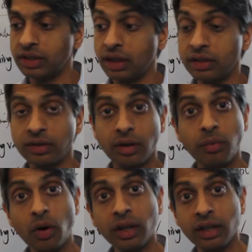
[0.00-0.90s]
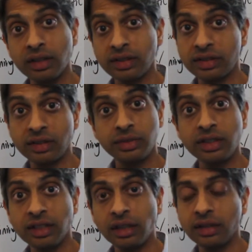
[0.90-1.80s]
and then I started marketing systems and
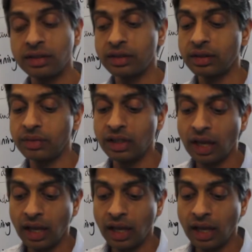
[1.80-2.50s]
selling systems.